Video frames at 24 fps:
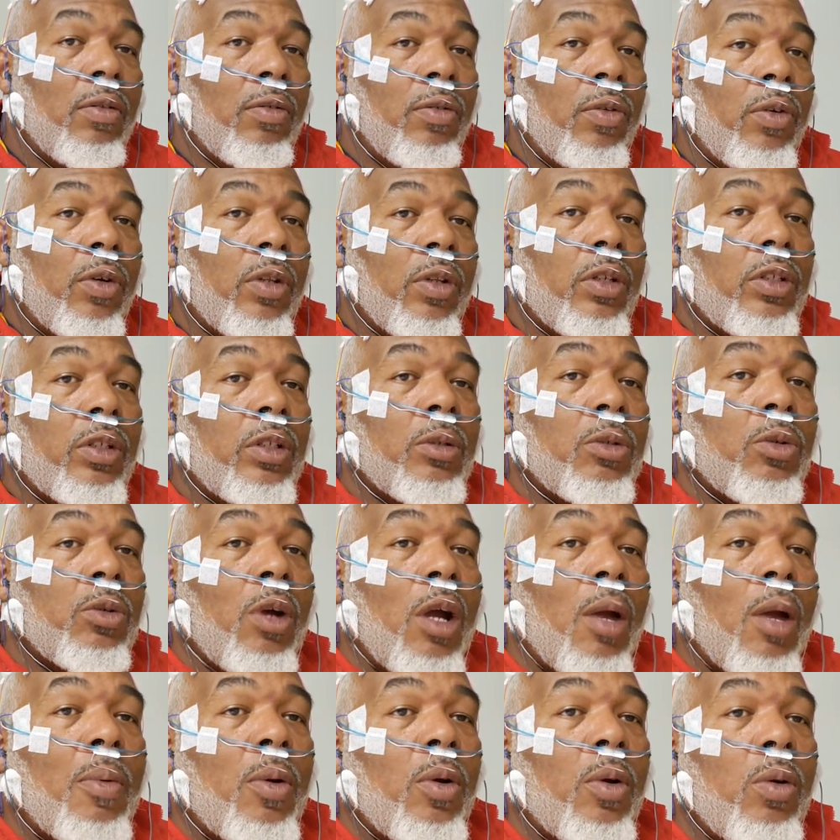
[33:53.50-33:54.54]
For the
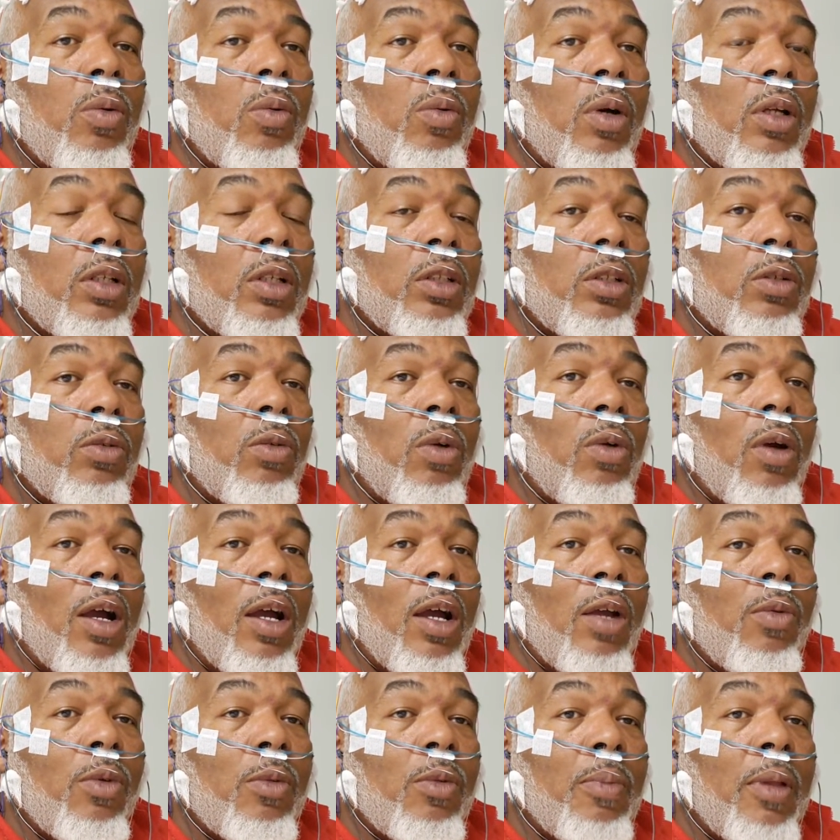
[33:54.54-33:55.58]
subscriber who wants to
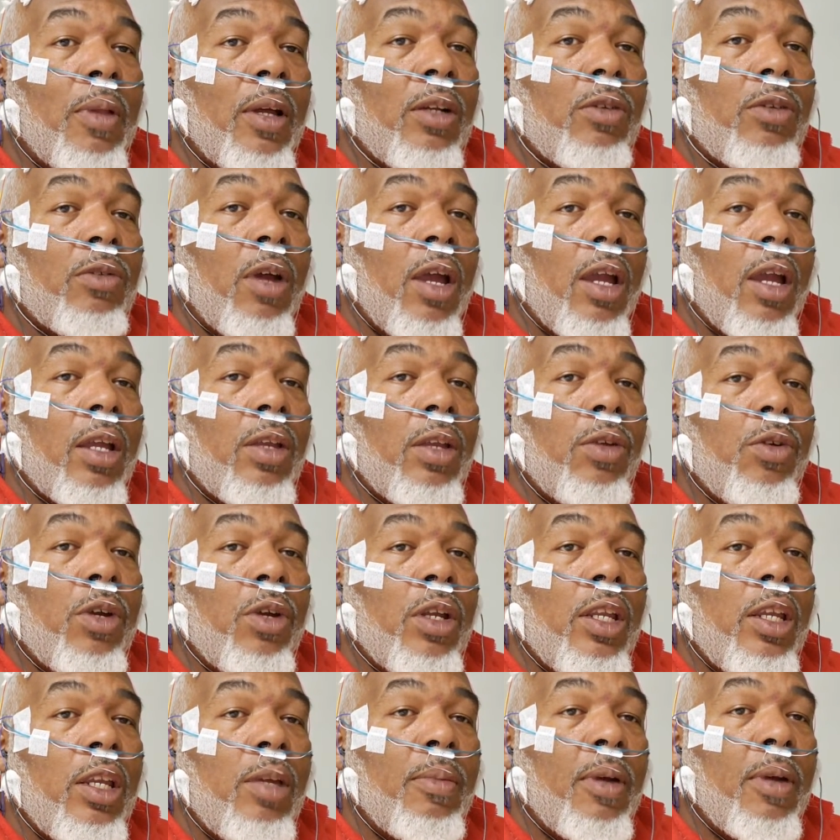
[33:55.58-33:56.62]
ride with Black Dragon, you
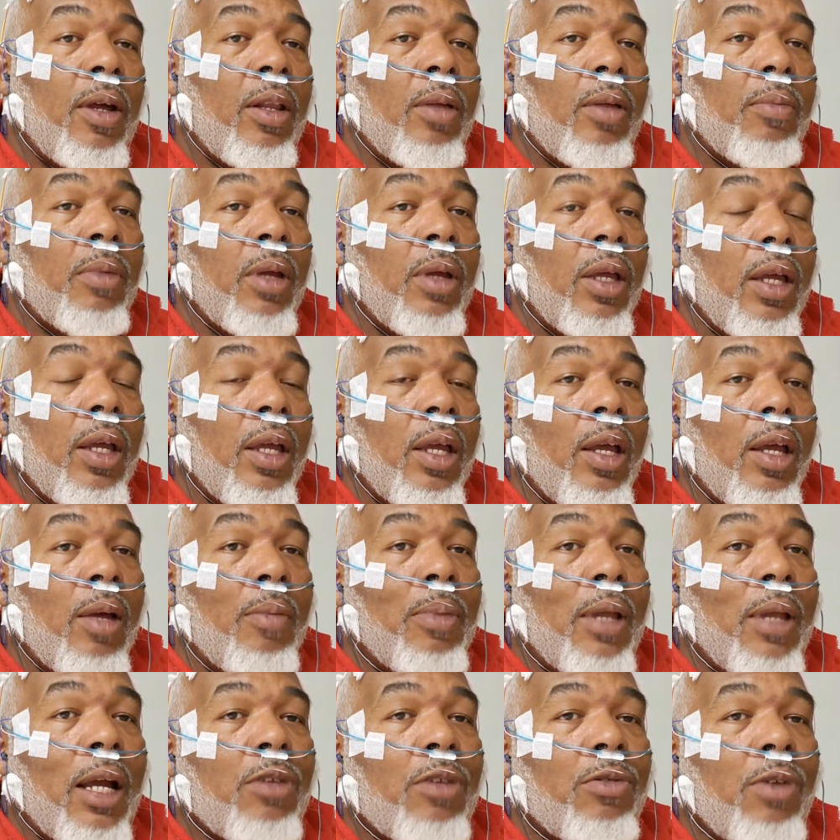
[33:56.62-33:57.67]
can email them.
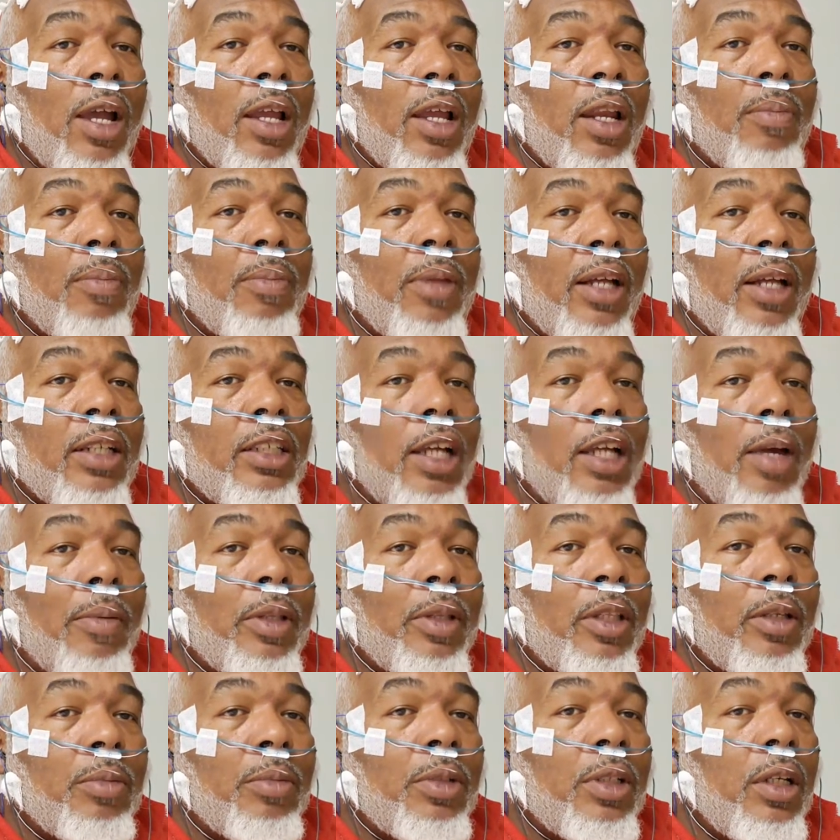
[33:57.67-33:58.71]
Black Dragon at
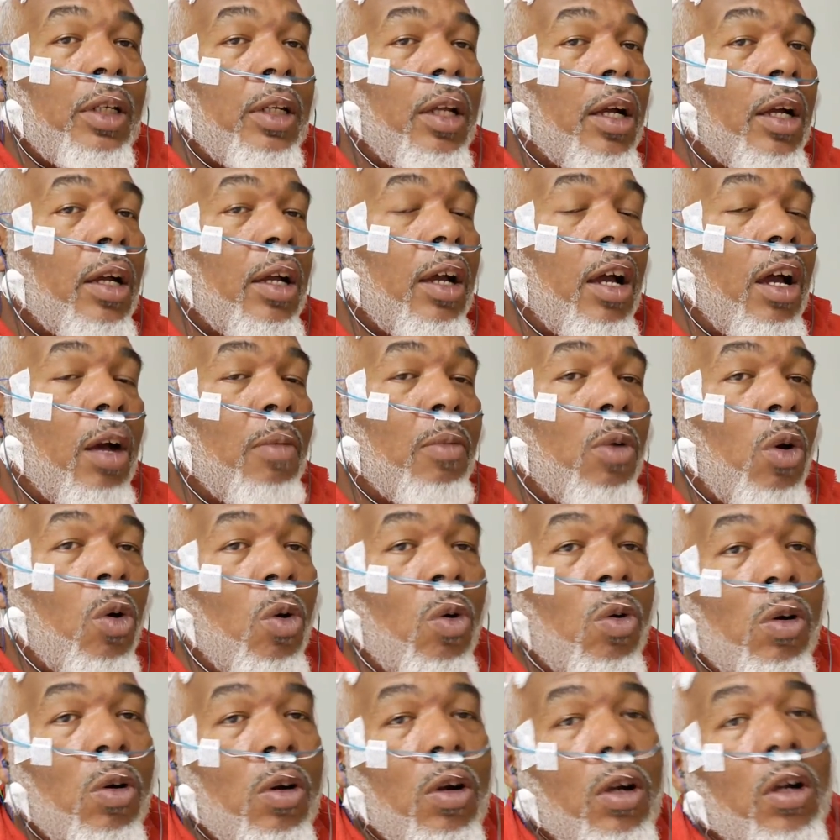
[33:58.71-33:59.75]
BlackSabbathMC.com
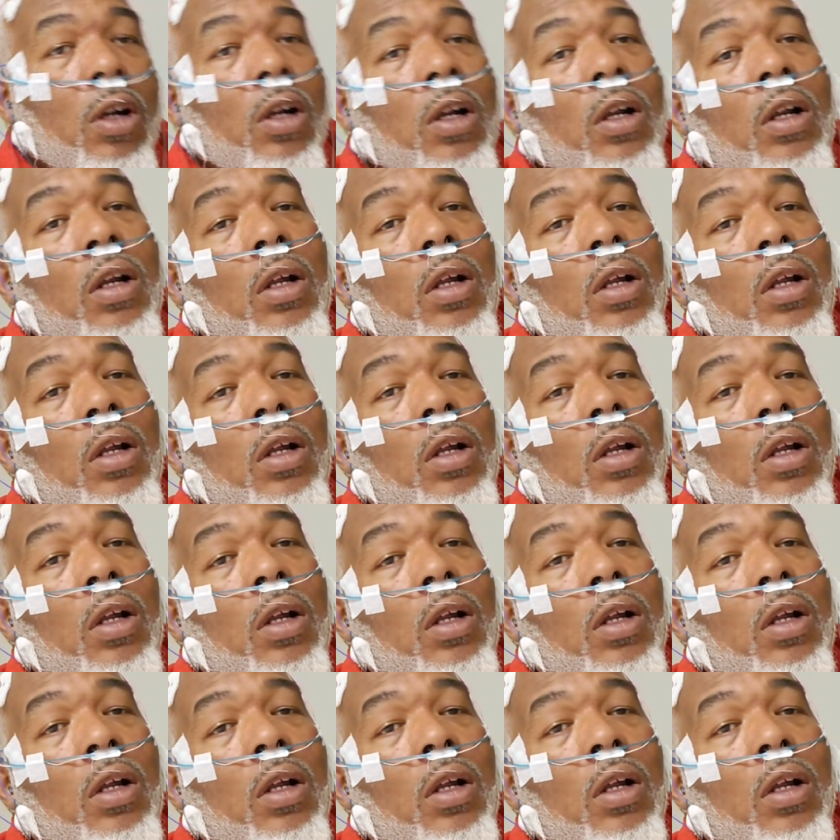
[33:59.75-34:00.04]
or